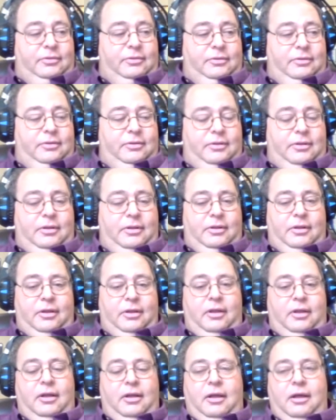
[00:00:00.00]
uh,
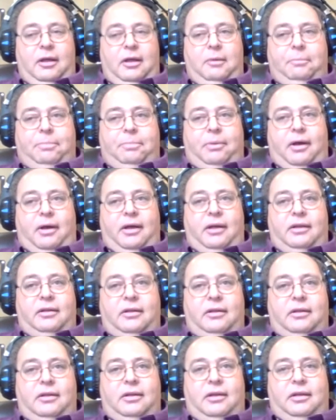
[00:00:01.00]

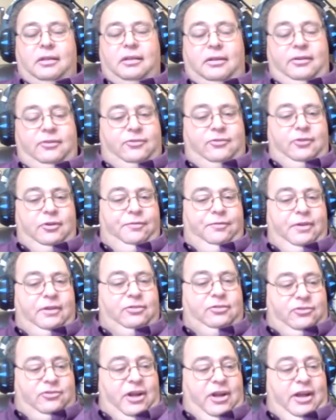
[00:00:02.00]
not necessarily
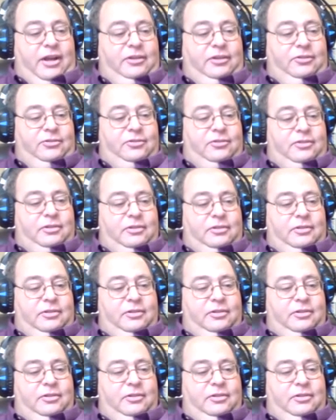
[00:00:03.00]
the persuasion of the